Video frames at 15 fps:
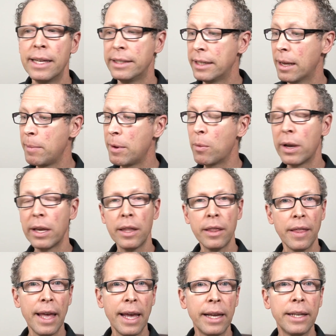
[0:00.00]
Tell me what you
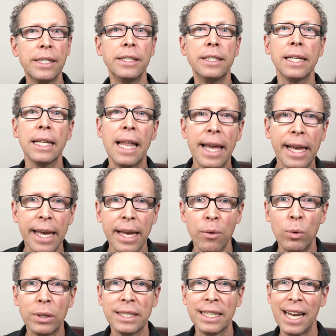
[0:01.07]
think. Did you like it?
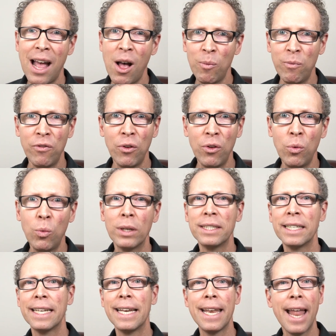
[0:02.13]
Was it helpful? Was
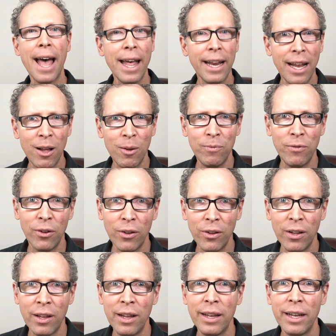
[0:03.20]
it not
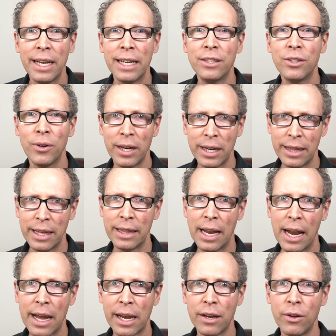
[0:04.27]
helpful? Is there anything
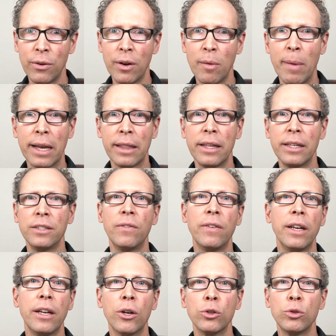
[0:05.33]
that I can do to make these
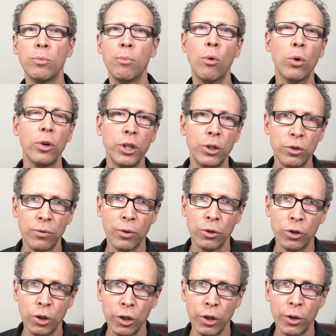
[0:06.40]
videos more useful
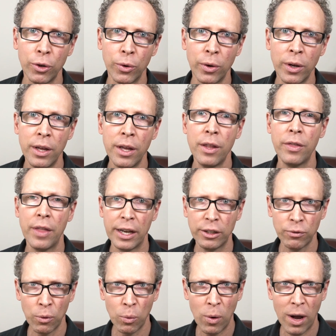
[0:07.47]
to you? Thanks
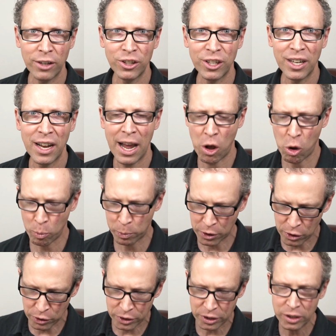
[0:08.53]
for watching. I hope
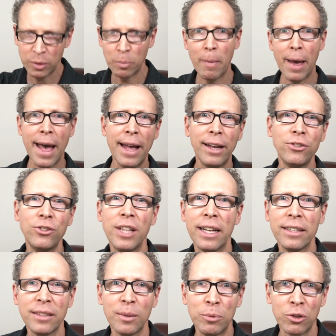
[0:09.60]
you'll smash
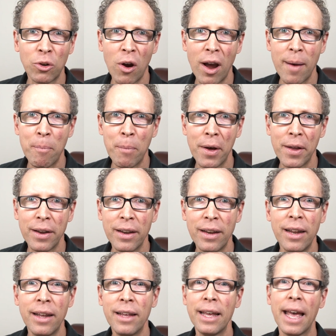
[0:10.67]
that subscribe
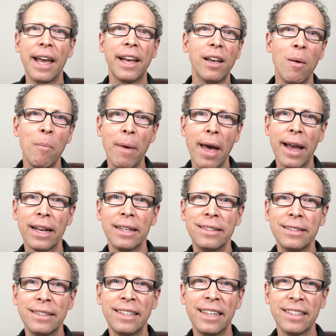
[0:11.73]
button and come back
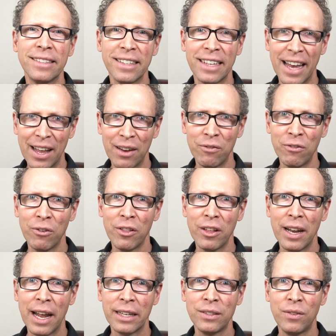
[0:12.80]
and see us again for the
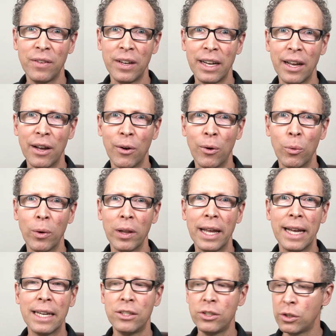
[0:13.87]
next video
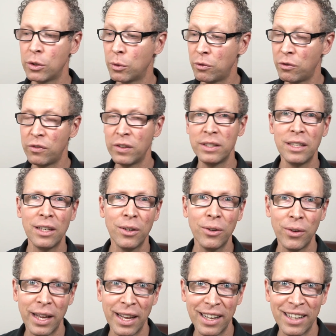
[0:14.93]
related to
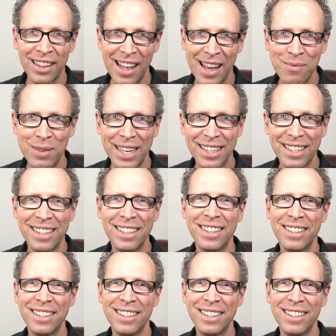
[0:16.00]
physio and climbing.